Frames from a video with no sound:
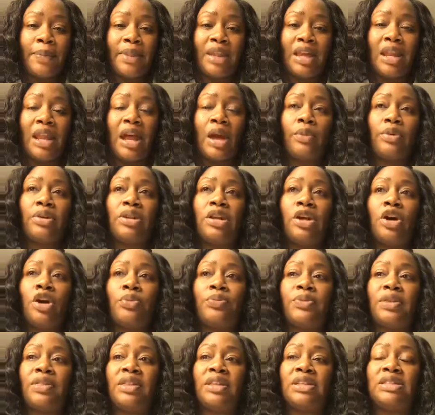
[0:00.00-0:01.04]
And I really
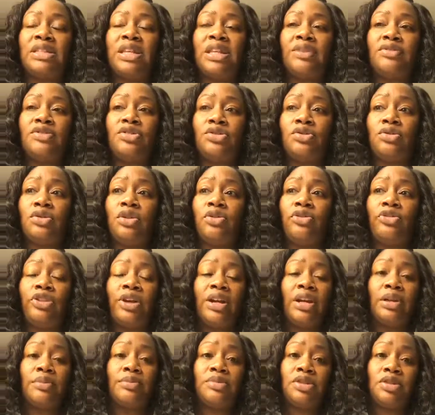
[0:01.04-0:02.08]
hope that this gives you the
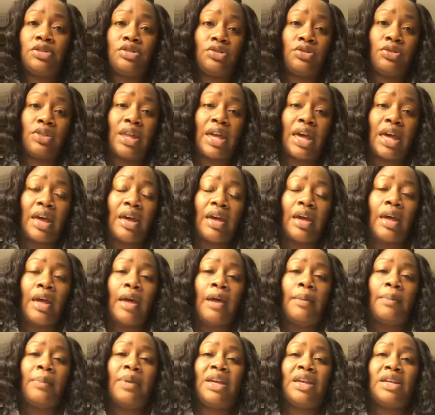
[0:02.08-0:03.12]
freedom to do that,
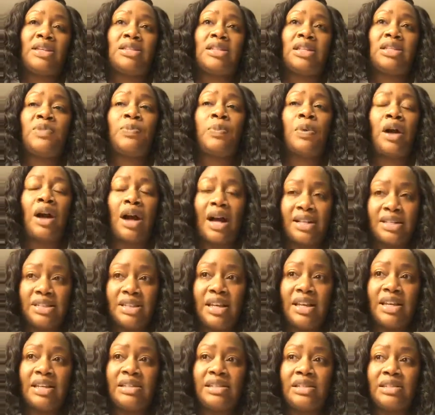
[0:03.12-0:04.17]
because this
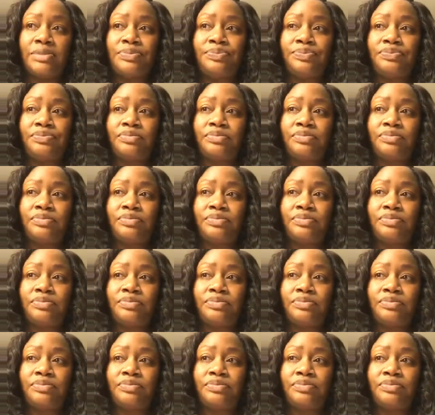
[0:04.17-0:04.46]
process,